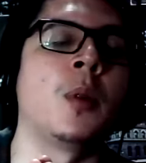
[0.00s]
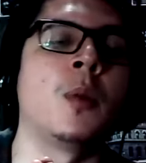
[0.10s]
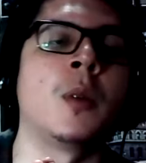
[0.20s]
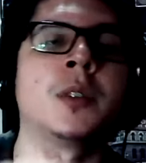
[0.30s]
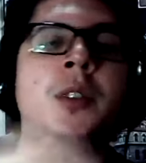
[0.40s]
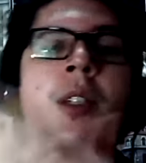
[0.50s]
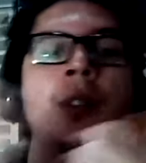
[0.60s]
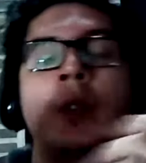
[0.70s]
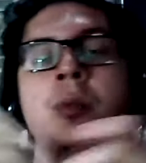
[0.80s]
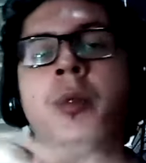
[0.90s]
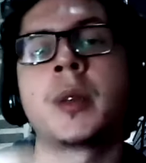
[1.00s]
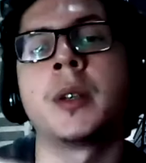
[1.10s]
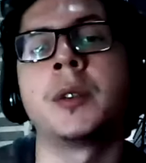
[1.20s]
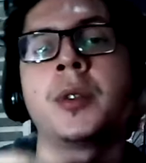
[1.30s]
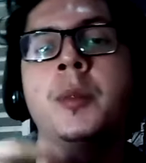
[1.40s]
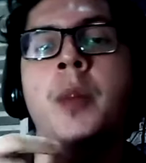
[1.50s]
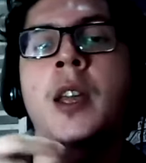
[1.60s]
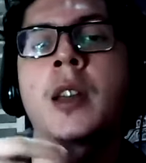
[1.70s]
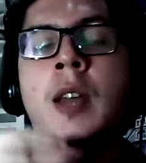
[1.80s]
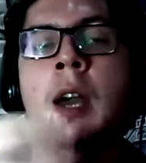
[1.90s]
who are just on Twitter to
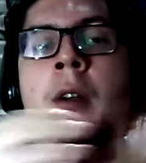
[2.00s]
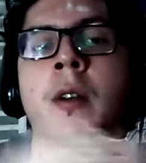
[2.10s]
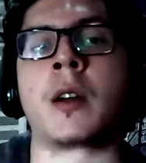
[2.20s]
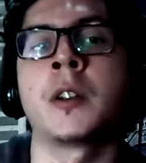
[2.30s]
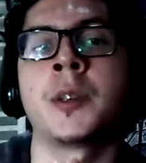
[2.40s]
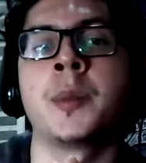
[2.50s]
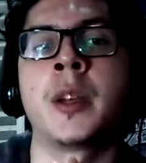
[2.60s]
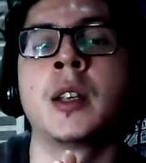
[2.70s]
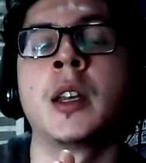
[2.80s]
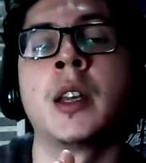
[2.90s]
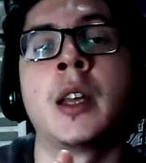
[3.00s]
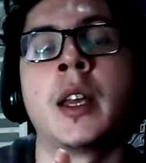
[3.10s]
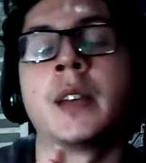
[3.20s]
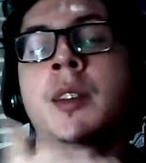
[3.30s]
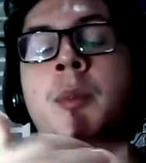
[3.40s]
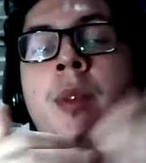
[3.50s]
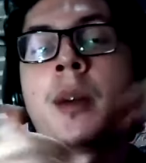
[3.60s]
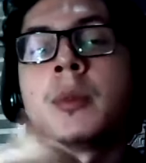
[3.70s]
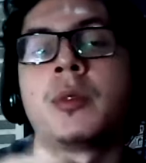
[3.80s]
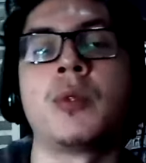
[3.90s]
make a counter argument, and
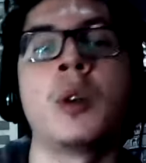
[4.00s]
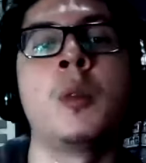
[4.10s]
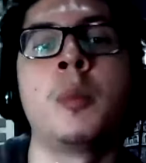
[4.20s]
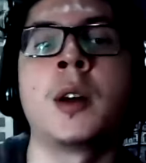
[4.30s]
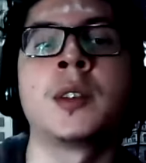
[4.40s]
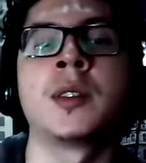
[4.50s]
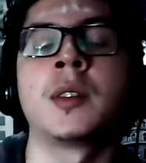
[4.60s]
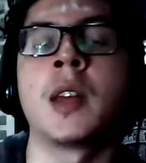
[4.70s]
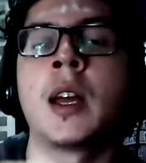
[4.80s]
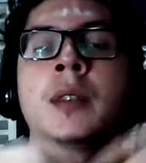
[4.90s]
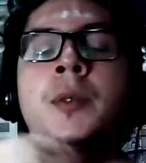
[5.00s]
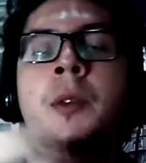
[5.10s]
sometimes robots that